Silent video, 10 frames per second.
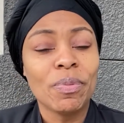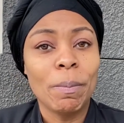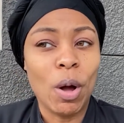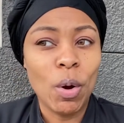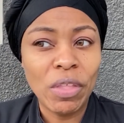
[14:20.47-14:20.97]

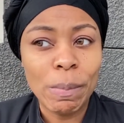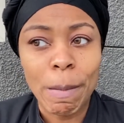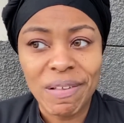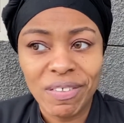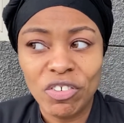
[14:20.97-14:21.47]
But only thing about
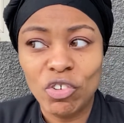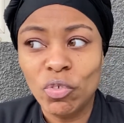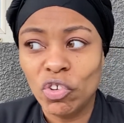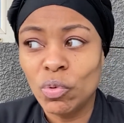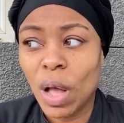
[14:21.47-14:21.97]
my sister,
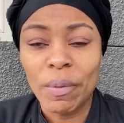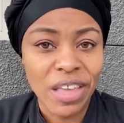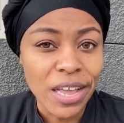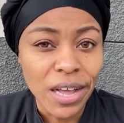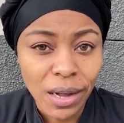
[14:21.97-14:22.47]
she was
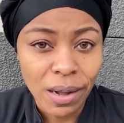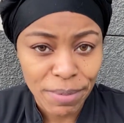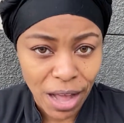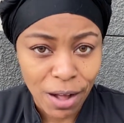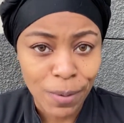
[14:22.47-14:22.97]
always eat gum,
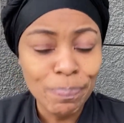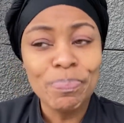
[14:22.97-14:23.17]
y'all.